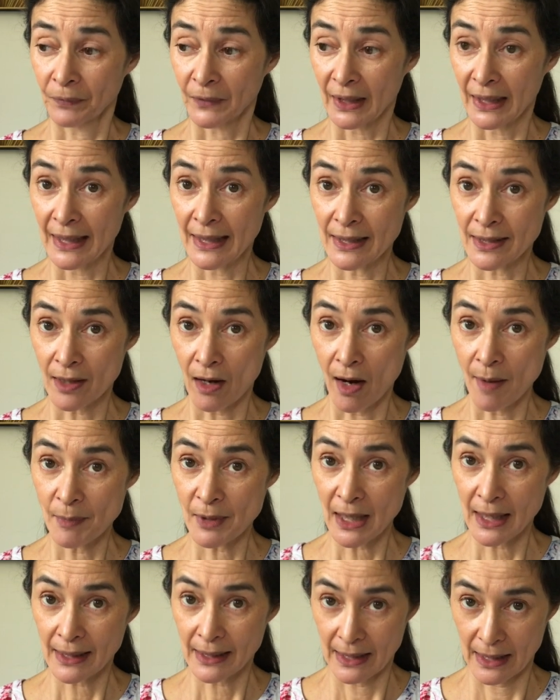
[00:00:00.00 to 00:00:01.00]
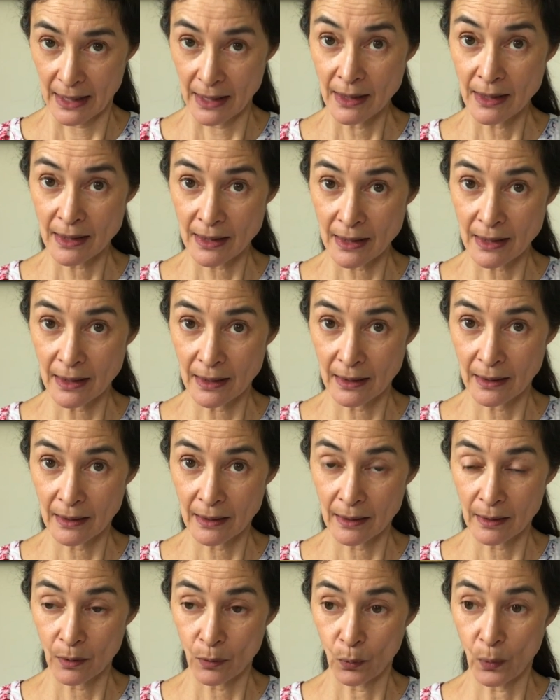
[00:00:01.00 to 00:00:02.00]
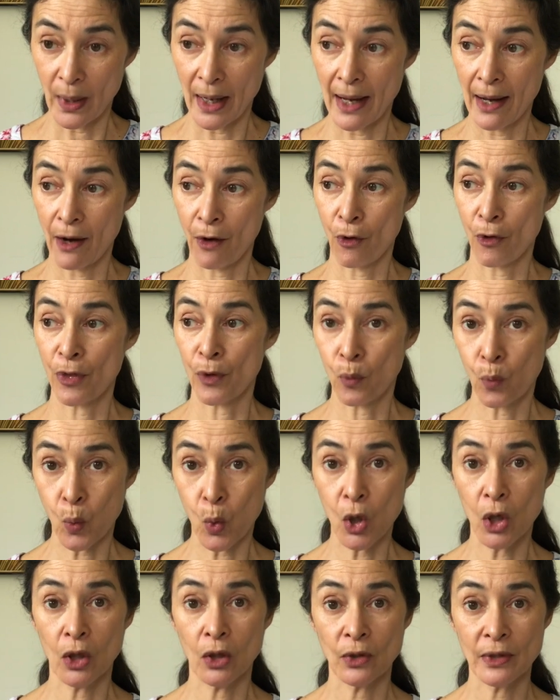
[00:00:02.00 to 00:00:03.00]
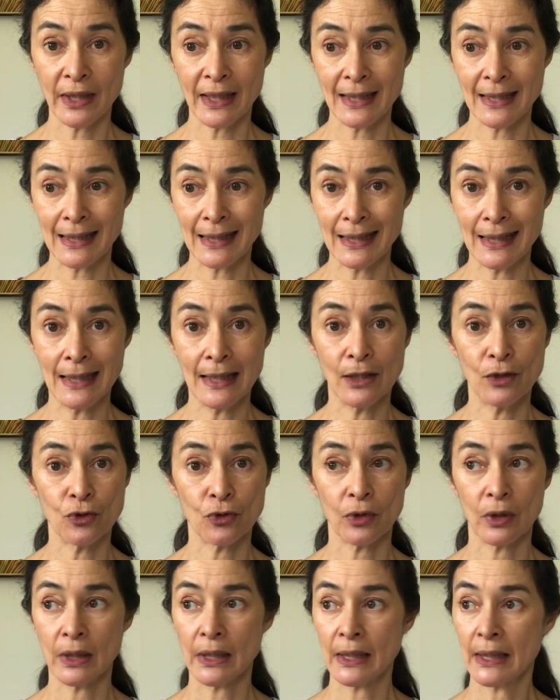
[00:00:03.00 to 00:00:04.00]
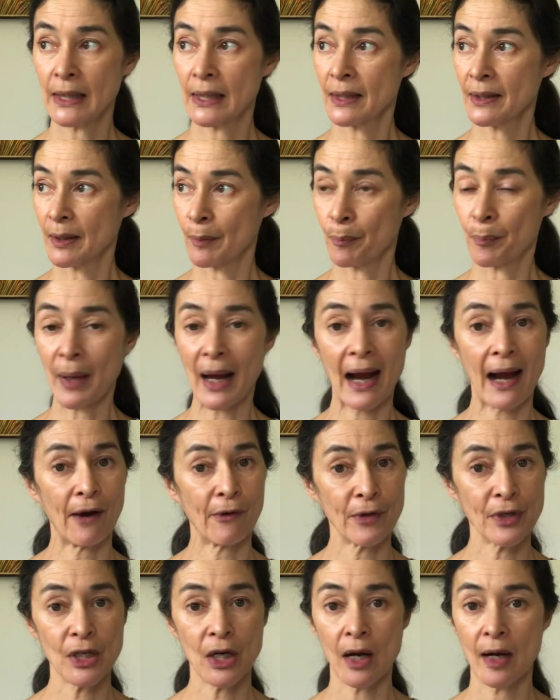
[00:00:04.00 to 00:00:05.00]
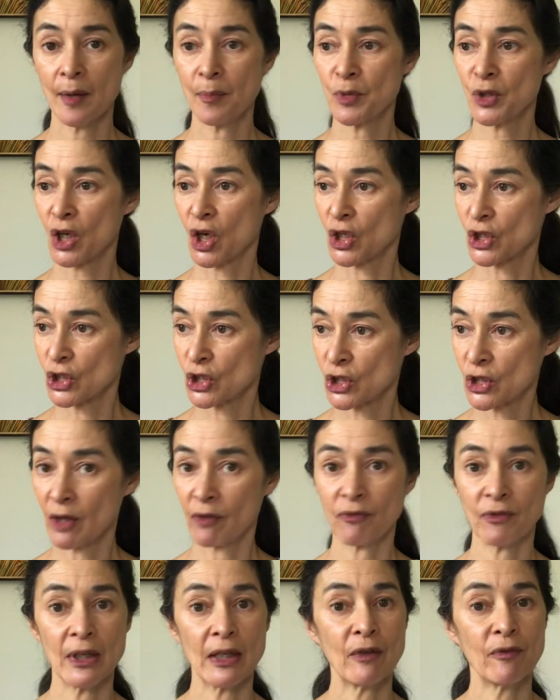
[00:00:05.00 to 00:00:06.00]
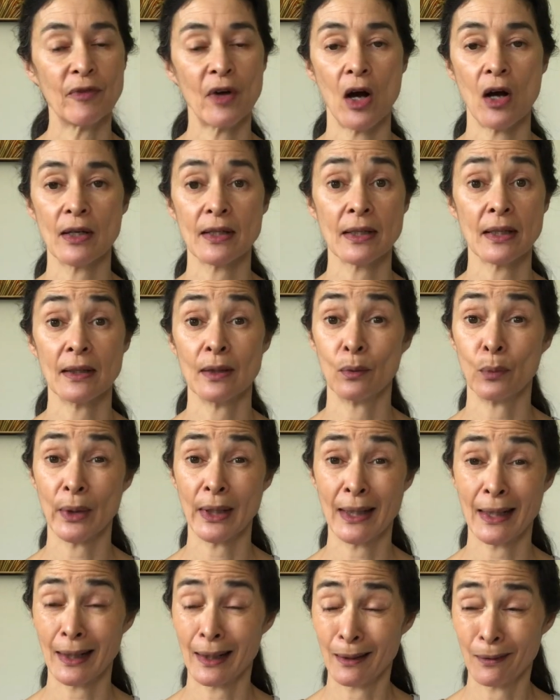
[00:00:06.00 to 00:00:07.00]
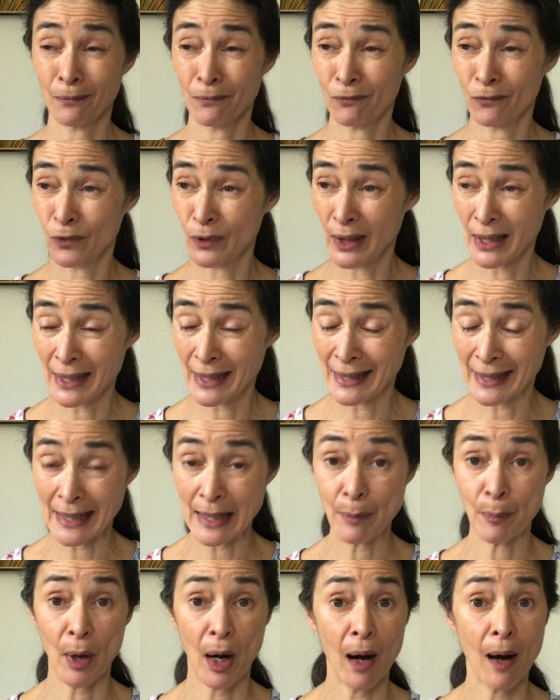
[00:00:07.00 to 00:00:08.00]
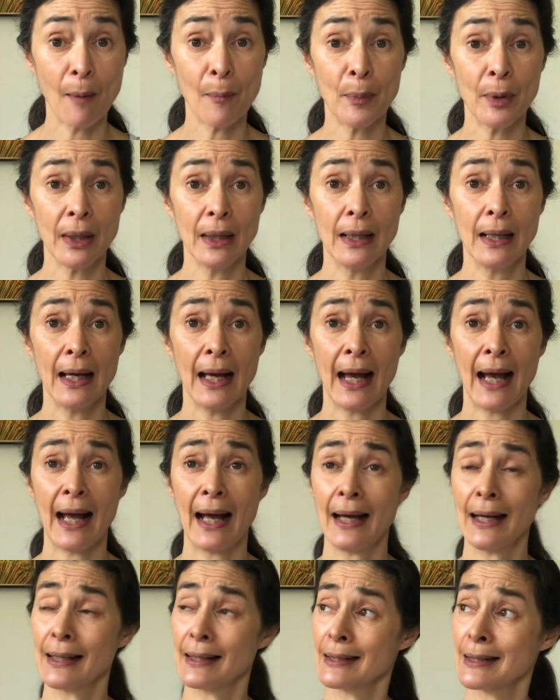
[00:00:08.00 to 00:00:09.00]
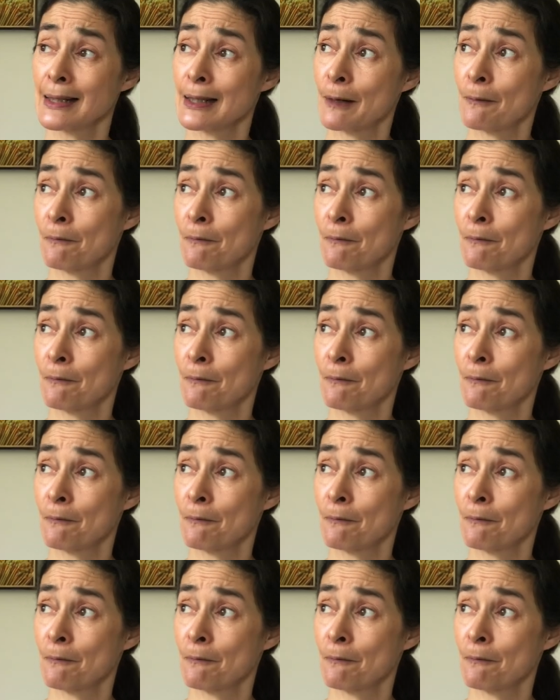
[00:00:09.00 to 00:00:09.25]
In times like this, where the world is literally, the paradigms are shifting faster than we can really keep up, and